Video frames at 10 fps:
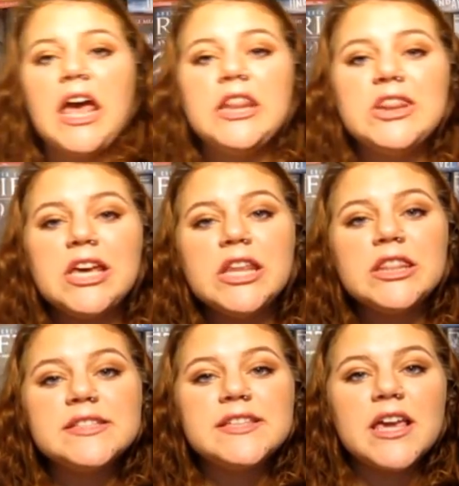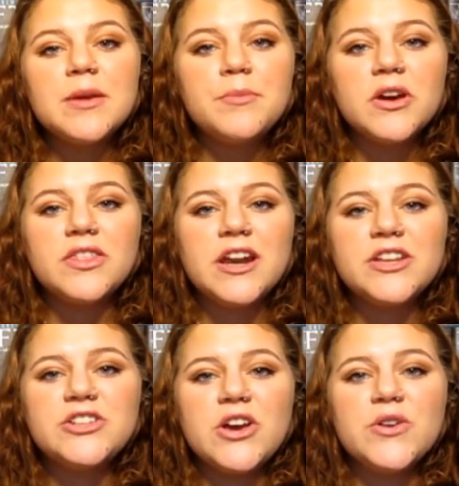And then the second book that I
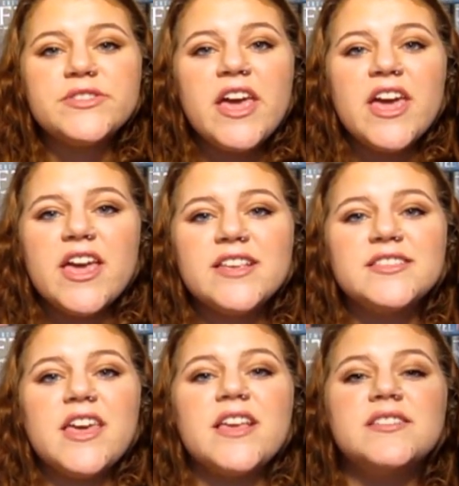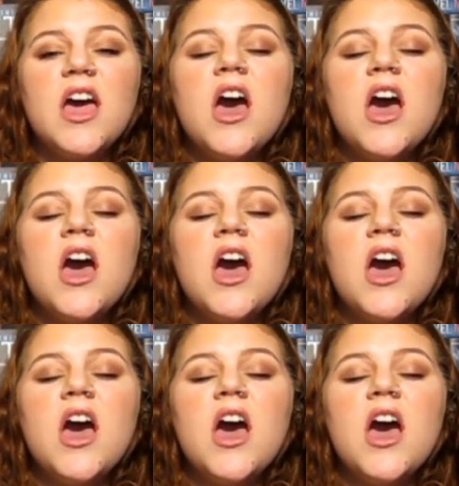chose is this